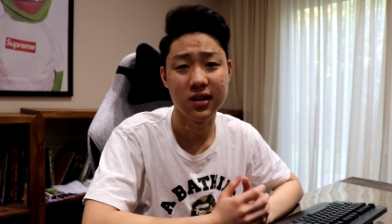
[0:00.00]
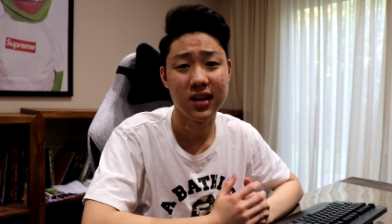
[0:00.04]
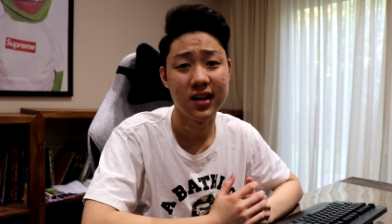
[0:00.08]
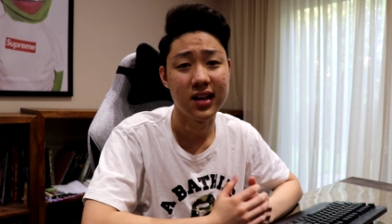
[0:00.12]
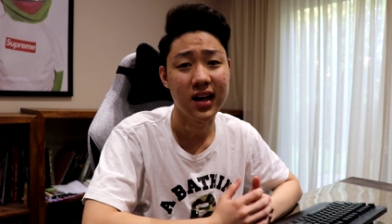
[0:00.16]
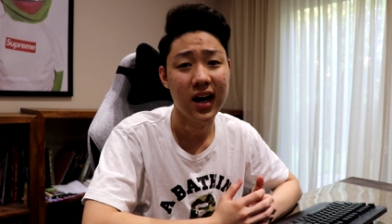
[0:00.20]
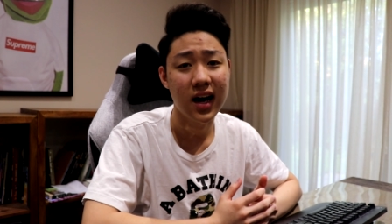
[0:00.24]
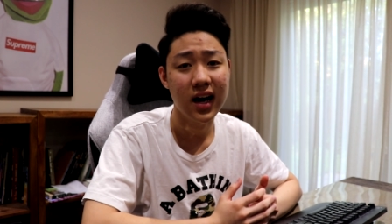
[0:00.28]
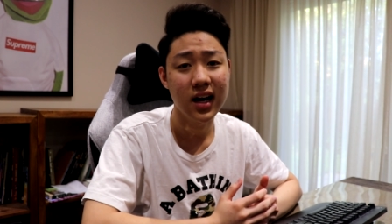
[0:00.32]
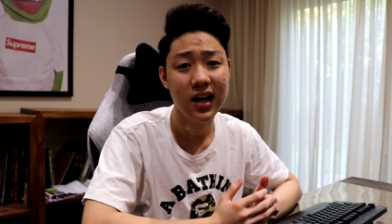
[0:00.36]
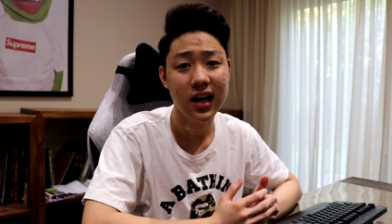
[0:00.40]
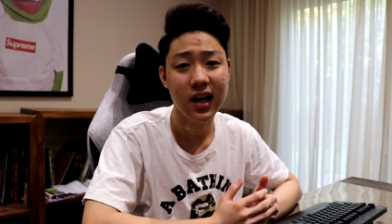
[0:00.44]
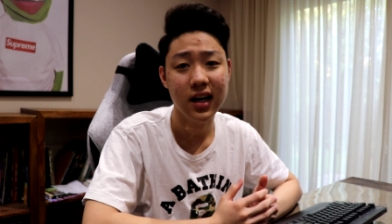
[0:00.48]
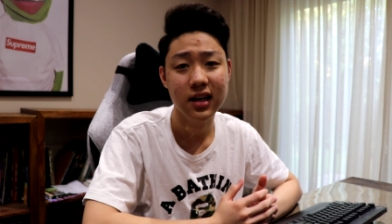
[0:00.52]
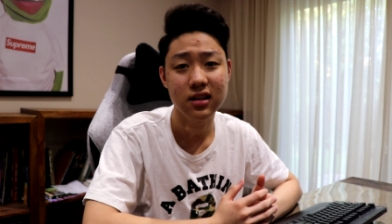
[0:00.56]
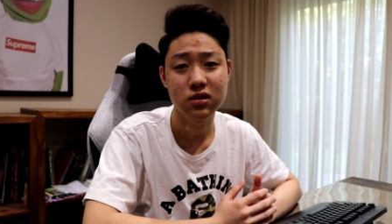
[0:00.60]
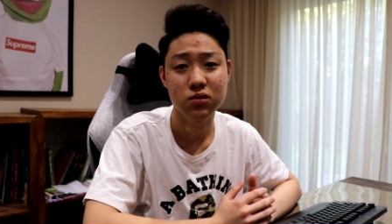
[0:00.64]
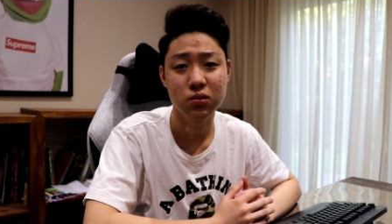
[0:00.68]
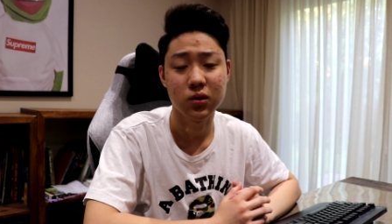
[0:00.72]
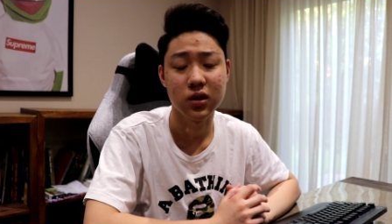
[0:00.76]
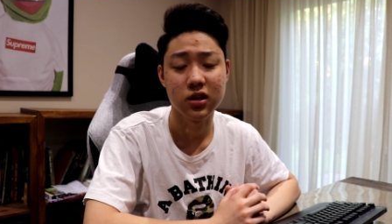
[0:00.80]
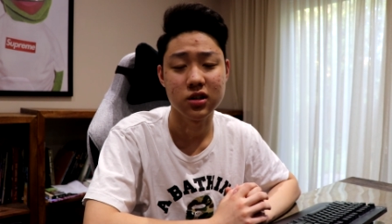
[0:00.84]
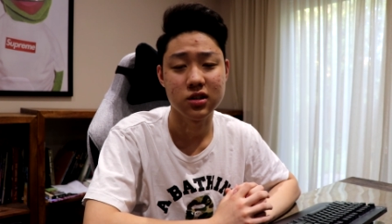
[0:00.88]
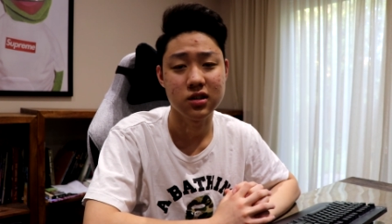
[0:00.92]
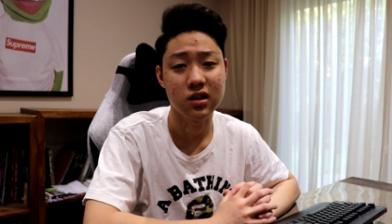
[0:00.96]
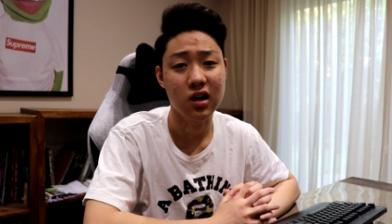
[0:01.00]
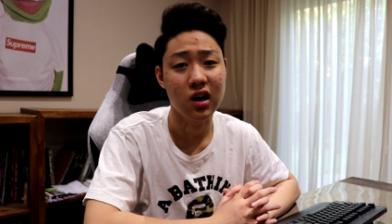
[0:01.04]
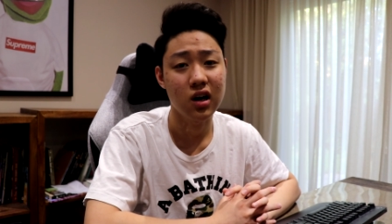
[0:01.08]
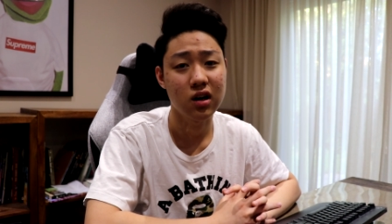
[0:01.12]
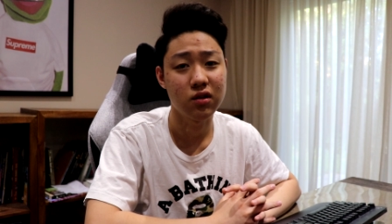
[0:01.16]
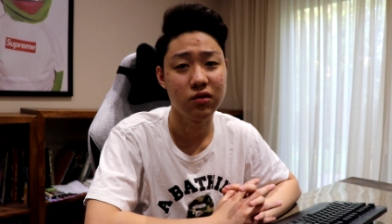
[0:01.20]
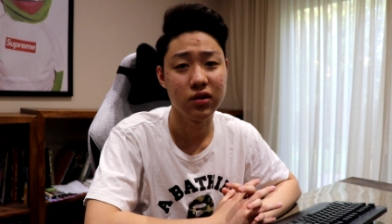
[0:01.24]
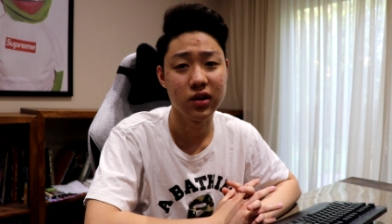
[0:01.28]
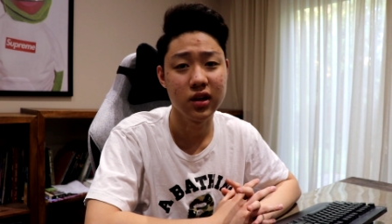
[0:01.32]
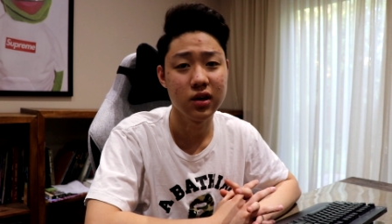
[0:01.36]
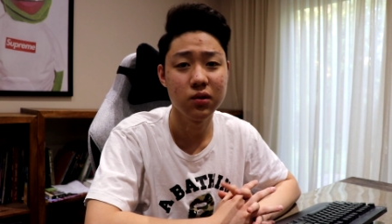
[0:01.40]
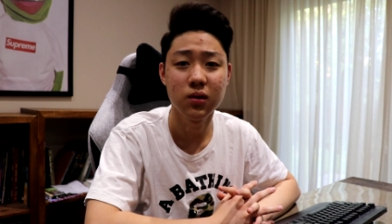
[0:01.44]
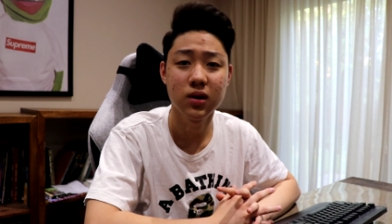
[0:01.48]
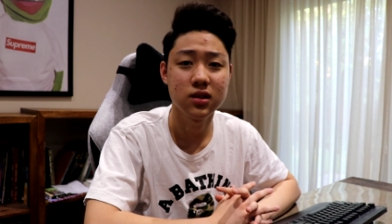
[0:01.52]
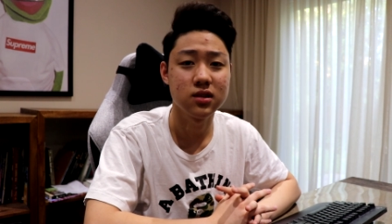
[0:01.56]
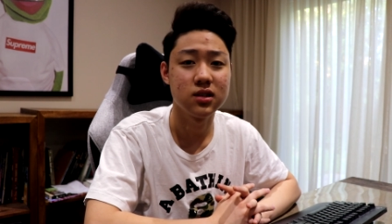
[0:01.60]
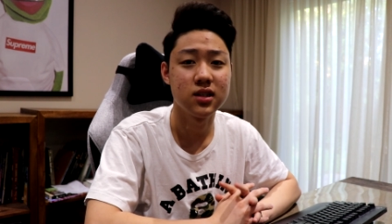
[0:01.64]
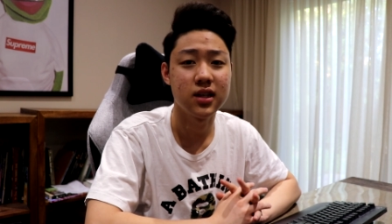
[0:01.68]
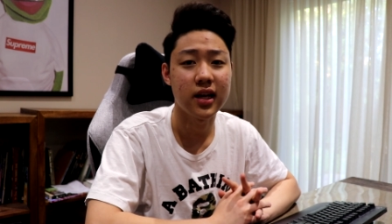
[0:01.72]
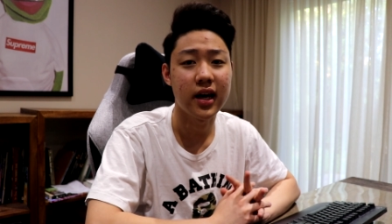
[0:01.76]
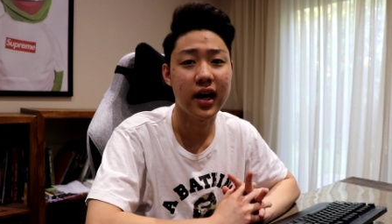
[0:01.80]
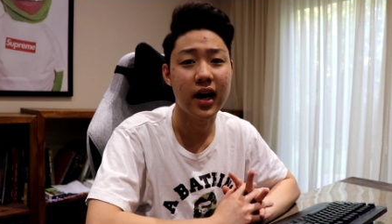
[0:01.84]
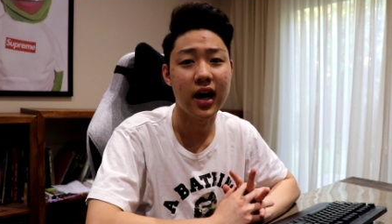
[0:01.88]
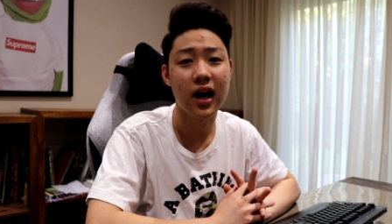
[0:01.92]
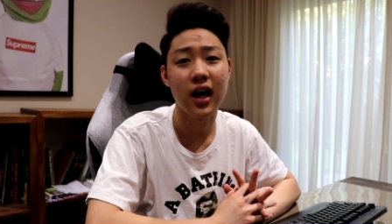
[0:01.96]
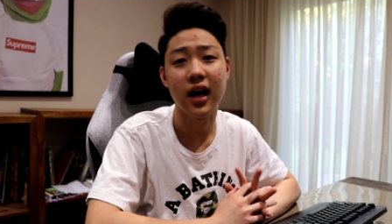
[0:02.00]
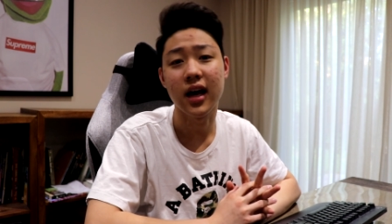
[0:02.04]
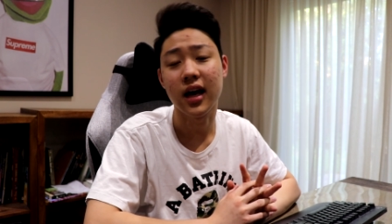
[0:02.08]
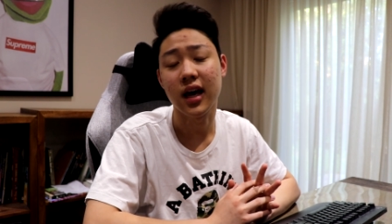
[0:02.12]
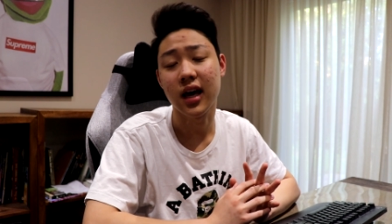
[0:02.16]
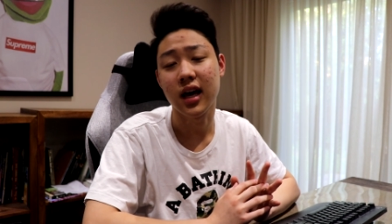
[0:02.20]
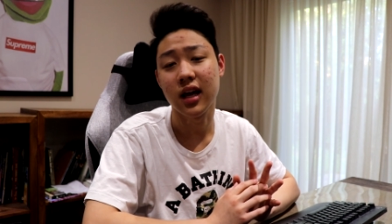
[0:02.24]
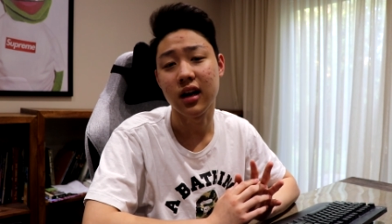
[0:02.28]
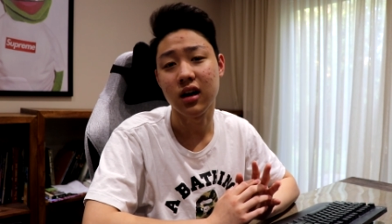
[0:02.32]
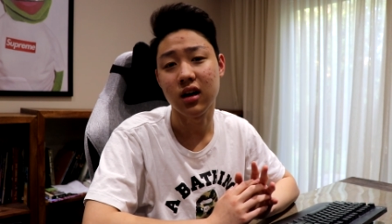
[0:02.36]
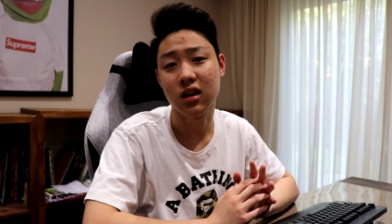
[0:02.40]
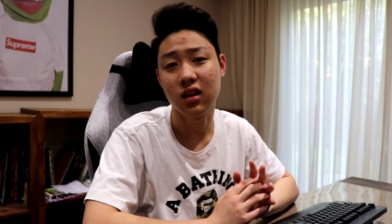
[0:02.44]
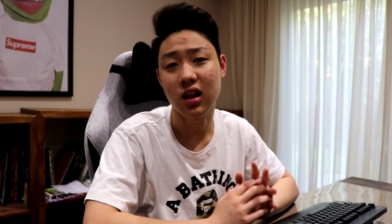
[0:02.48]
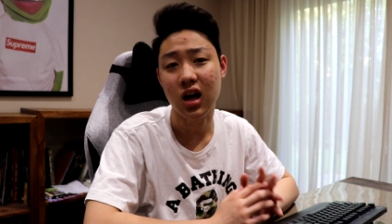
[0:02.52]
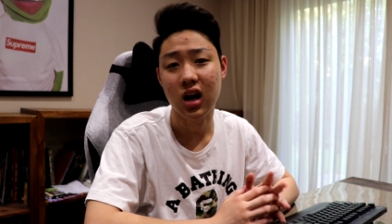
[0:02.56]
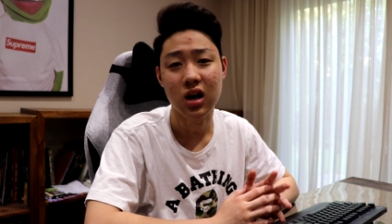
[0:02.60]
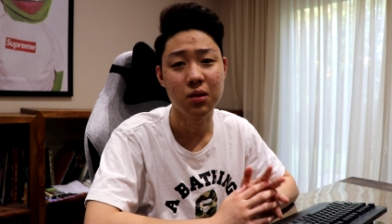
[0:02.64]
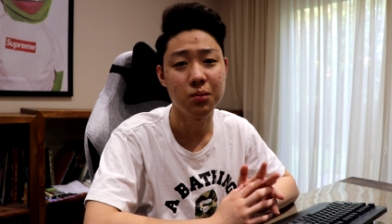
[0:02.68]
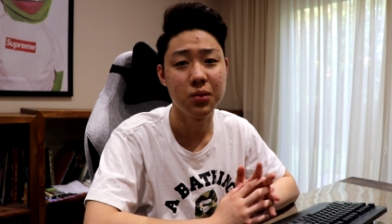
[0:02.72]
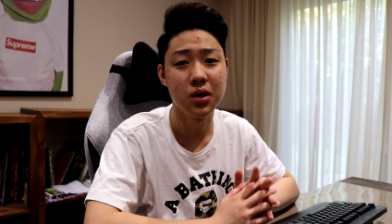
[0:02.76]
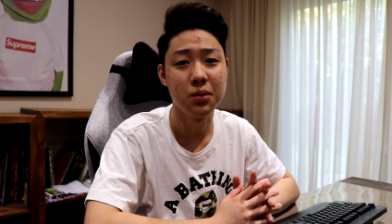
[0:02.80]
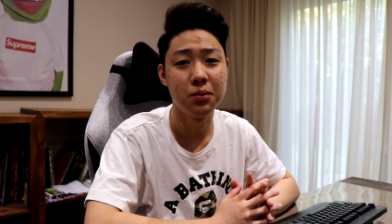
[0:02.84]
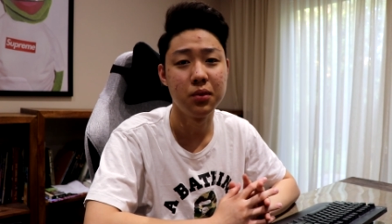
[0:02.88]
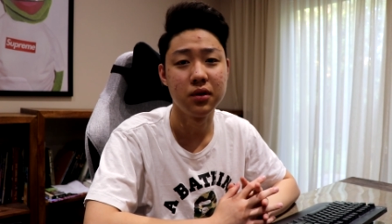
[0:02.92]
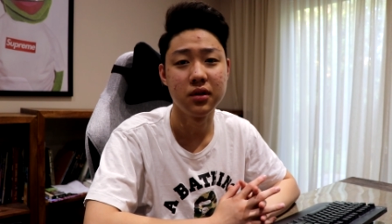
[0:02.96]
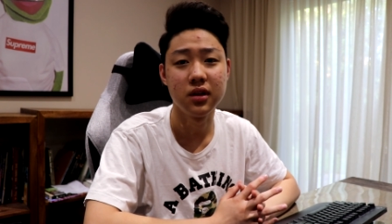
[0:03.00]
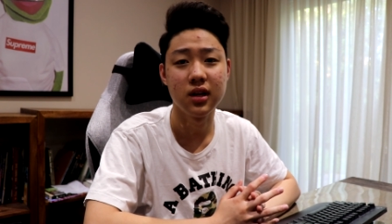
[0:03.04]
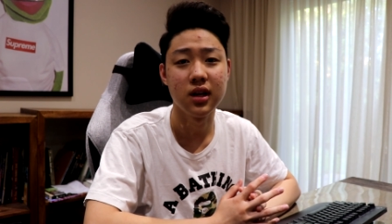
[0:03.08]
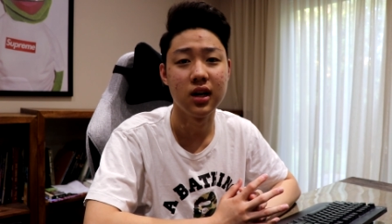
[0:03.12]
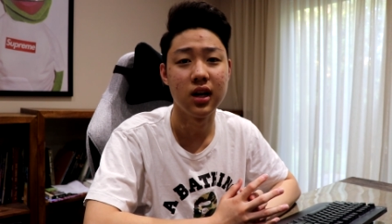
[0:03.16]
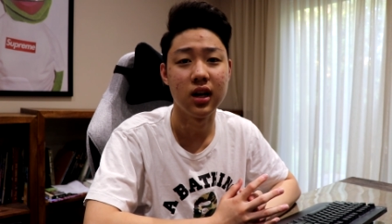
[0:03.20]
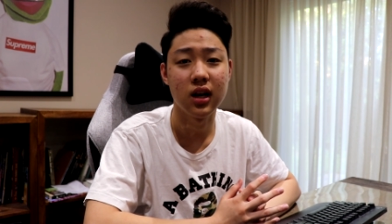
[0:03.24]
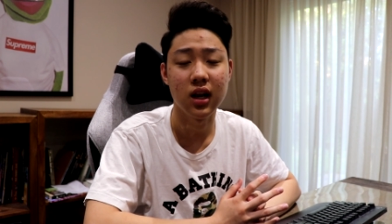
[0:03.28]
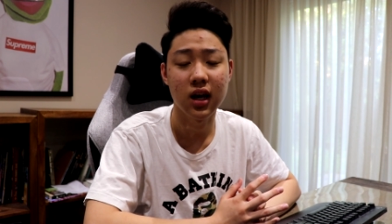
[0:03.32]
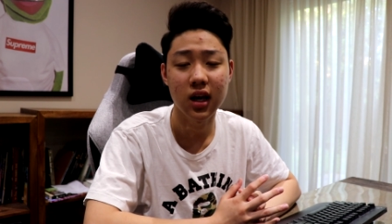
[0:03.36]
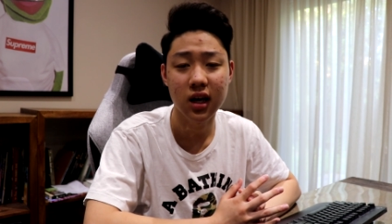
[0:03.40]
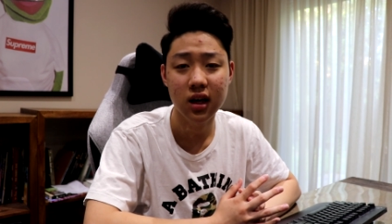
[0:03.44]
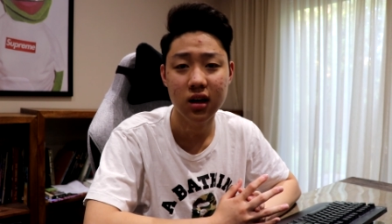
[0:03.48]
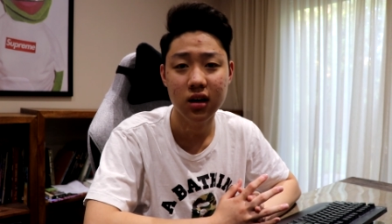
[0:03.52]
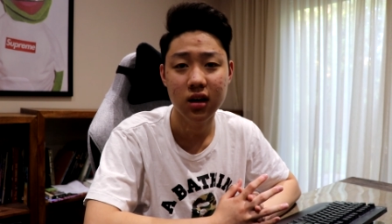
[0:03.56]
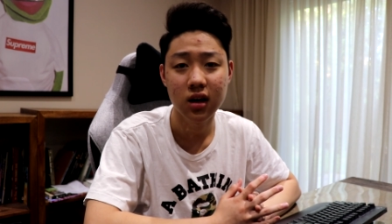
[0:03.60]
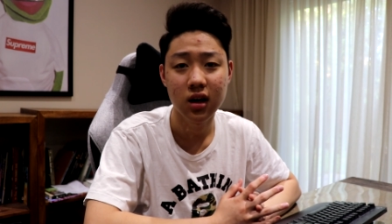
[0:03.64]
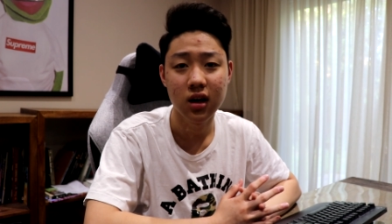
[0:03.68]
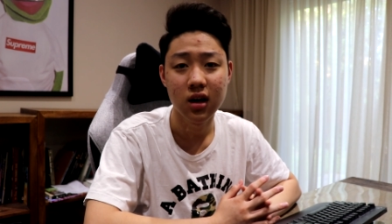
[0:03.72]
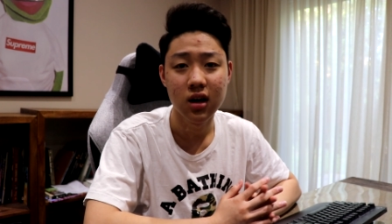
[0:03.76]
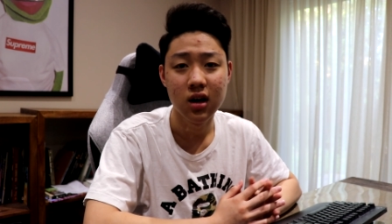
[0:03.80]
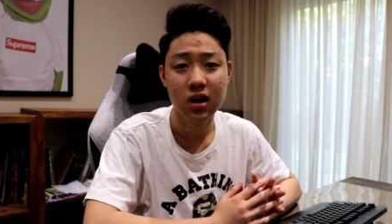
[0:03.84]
the tie-dyes where stock really wasn't that high and a lot of people didn't hit